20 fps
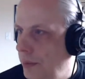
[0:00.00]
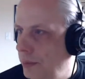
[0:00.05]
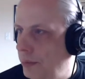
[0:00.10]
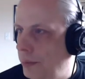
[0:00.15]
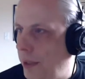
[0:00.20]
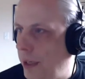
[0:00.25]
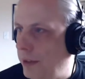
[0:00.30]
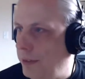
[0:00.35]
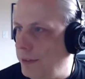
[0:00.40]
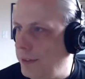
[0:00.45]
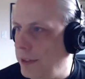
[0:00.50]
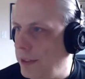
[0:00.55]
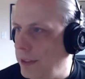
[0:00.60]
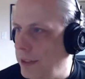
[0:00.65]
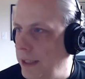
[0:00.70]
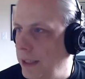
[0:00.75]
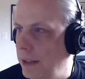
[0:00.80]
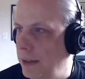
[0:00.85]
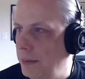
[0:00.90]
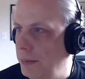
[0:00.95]
off the go.
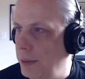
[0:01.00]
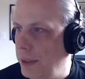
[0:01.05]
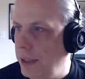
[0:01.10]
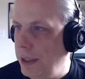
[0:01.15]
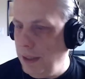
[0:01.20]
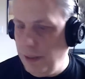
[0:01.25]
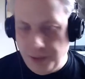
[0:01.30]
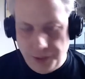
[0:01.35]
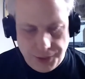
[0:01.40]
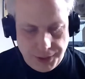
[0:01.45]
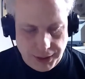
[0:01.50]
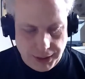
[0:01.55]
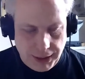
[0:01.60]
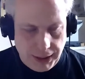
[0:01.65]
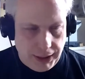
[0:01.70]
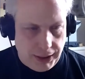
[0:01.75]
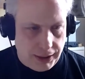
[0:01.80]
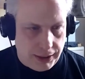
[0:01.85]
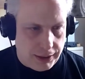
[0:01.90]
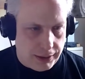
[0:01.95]
link. Here is the
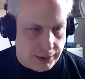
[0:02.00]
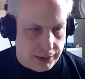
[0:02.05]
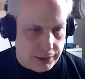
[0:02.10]
link.